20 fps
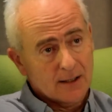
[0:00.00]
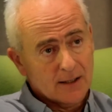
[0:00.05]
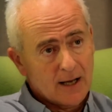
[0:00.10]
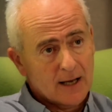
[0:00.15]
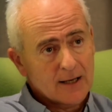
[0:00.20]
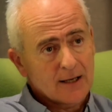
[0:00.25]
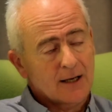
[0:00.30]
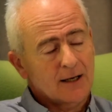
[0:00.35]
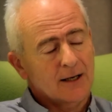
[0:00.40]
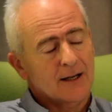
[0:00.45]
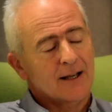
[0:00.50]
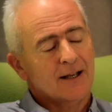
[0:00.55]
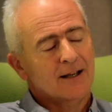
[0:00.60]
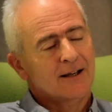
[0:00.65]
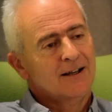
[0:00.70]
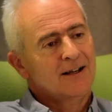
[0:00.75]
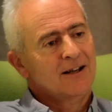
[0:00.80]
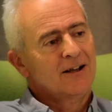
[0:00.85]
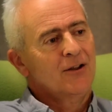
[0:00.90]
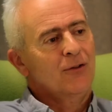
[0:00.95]
it likely
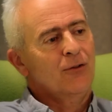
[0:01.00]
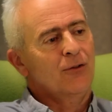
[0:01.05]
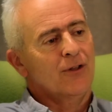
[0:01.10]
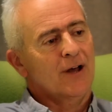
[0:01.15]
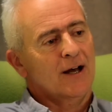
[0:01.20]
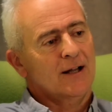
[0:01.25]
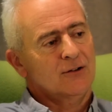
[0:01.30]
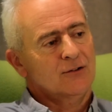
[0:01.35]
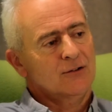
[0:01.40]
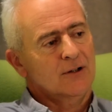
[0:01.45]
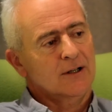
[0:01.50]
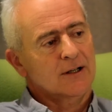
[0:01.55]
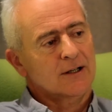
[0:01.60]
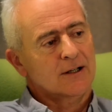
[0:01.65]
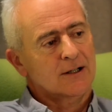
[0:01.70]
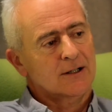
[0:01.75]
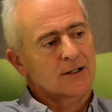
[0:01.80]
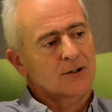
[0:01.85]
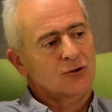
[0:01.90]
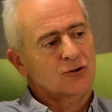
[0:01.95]
that
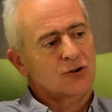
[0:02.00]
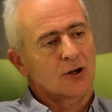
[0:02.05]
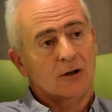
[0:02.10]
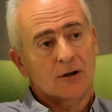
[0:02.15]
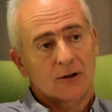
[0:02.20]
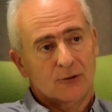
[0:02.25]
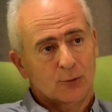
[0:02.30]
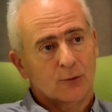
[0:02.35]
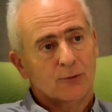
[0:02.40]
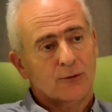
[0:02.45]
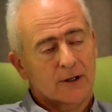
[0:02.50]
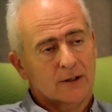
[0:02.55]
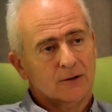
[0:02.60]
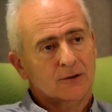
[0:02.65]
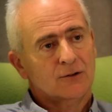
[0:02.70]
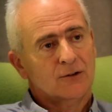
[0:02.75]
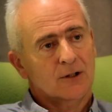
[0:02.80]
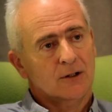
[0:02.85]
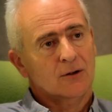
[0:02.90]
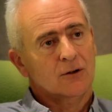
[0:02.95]
journalists will
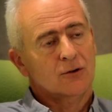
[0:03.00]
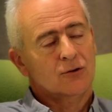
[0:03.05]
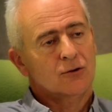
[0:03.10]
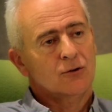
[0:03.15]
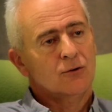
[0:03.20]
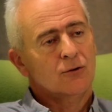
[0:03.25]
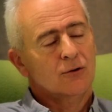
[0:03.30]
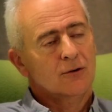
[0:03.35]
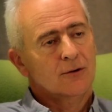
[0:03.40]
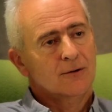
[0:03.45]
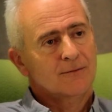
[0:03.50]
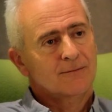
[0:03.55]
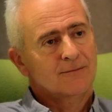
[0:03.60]
fail to tell the truth.